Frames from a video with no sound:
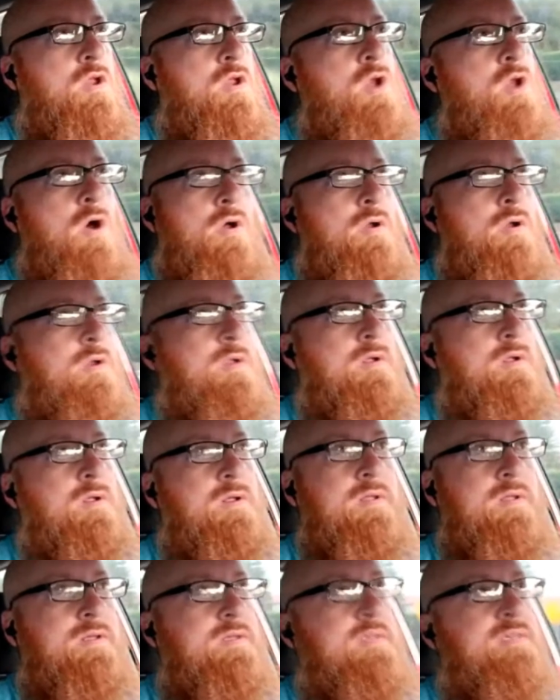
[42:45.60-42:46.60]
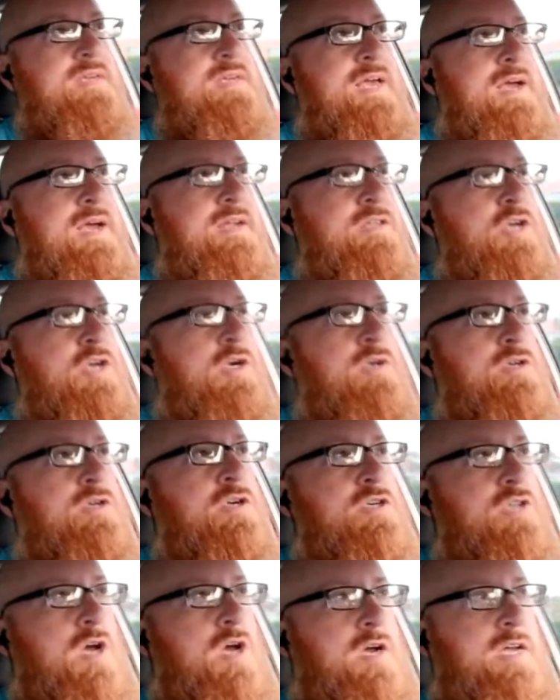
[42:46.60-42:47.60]
No, yeah,
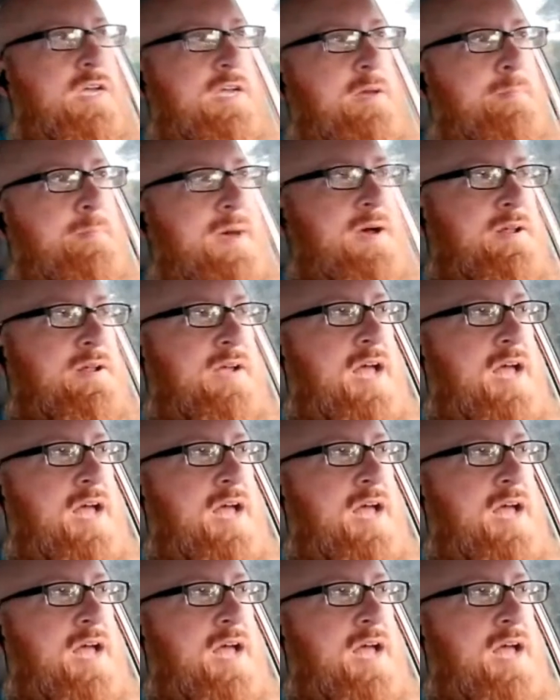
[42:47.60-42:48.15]
you're talking about a